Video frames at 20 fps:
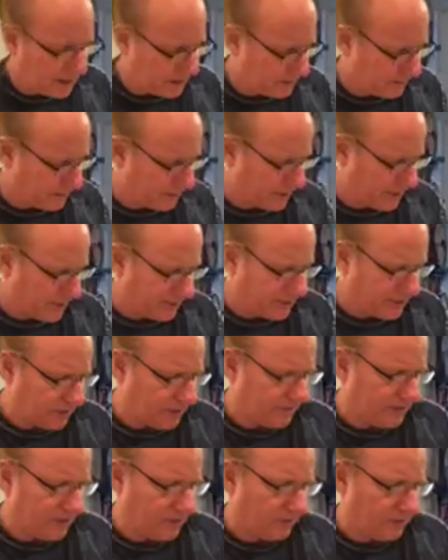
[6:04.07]
His real name is
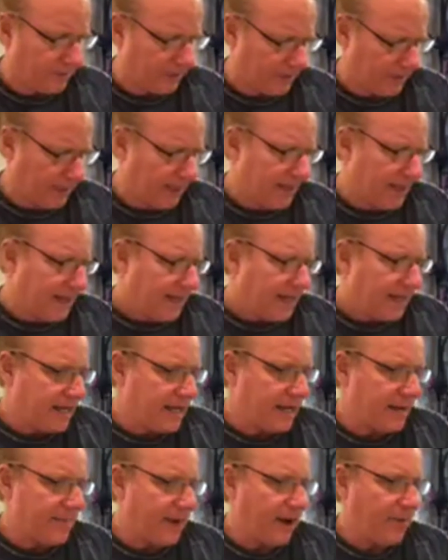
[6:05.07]
Stevie Dupin. He
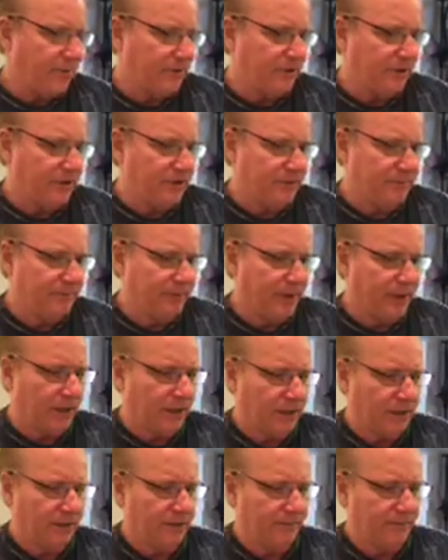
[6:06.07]
came out with this
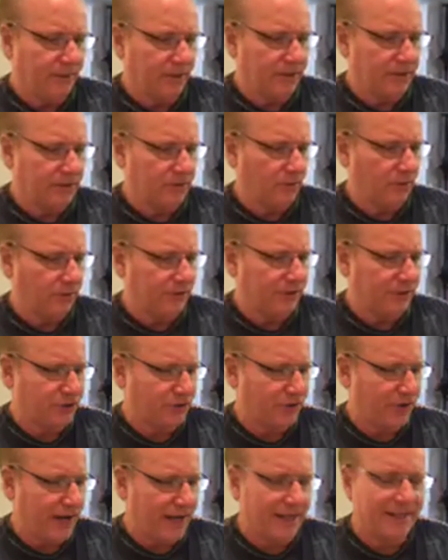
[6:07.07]
book. The book is called The
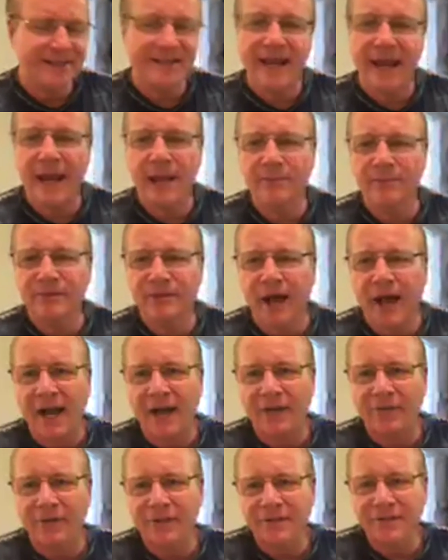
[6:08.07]
Trans Am
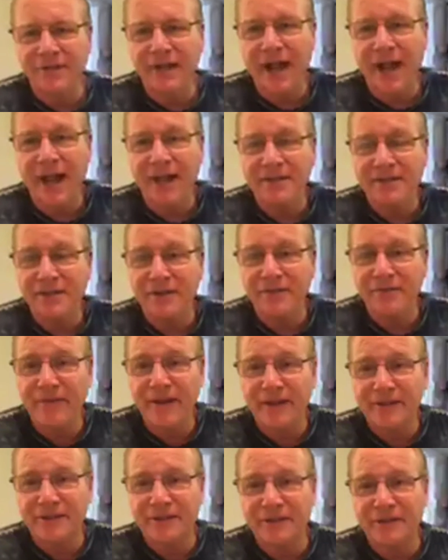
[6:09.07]
Diaries. The guy has an
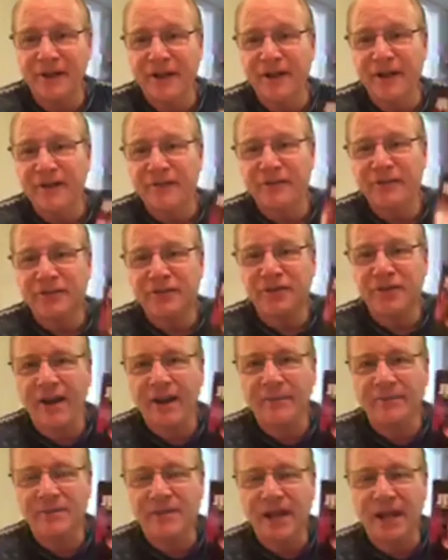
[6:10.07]
affection for
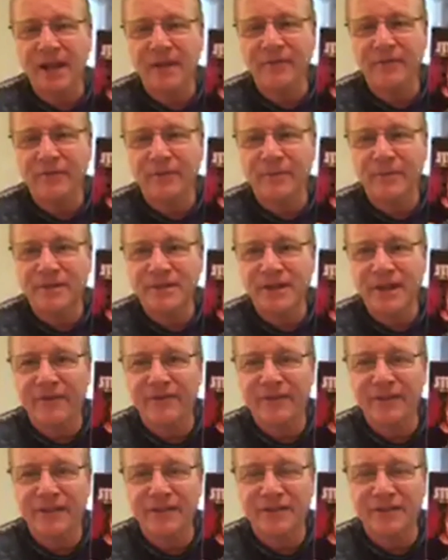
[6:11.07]
Trans Am from the
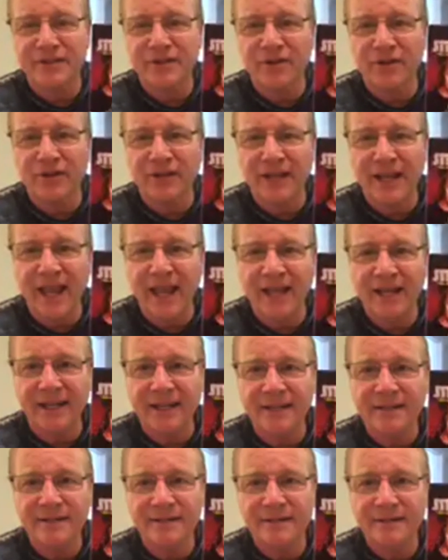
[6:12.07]
70s and the early 80s.